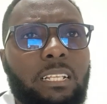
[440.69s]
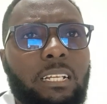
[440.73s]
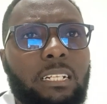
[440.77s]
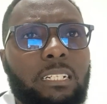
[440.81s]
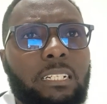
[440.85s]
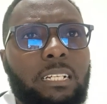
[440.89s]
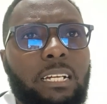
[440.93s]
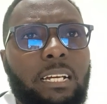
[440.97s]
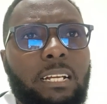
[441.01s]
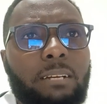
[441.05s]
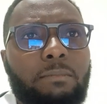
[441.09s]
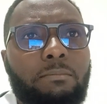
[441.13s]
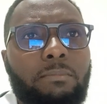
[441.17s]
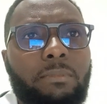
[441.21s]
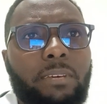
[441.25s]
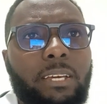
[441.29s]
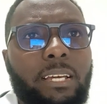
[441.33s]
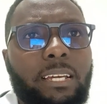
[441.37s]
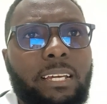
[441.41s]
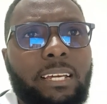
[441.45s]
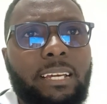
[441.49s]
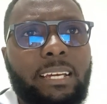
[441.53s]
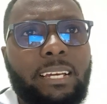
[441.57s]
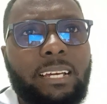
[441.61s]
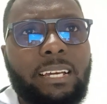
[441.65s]
that
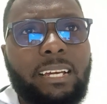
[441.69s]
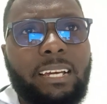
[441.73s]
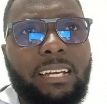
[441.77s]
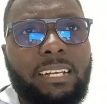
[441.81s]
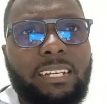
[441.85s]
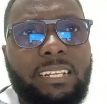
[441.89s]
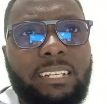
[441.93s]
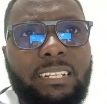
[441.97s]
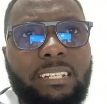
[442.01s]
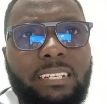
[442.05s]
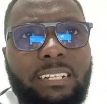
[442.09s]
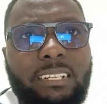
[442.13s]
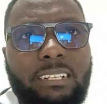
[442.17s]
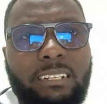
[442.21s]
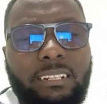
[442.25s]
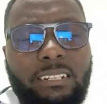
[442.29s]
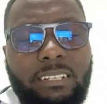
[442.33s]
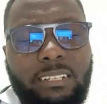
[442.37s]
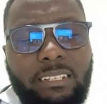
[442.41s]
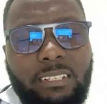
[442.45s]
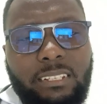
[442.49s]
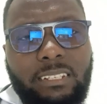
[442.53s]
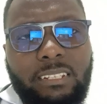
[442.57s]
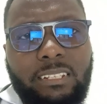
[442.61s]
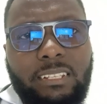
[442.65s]
can
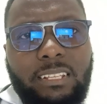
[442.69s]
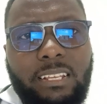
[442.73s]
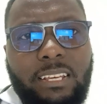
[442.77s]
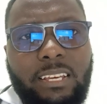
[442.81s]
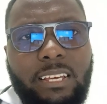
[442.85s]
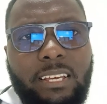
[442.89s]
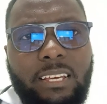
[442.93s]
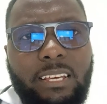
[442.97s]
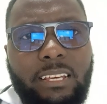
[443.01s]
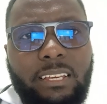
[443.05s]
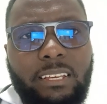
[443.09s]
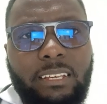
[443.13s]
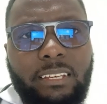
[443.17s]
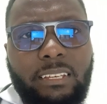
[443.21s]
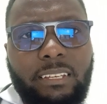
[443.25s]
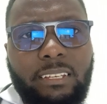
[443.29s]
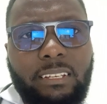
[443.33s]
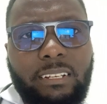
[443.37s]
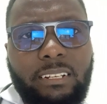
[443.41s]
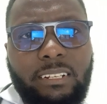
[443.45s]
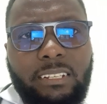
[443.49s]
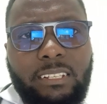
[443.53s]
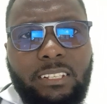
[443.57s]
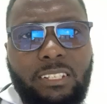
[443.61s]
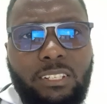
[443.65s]
increase
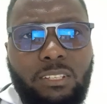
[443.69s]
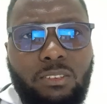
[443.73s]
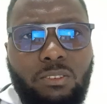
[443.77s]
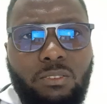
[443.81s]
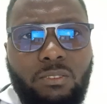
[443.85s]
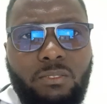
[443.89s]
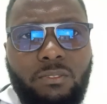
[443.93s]
the risk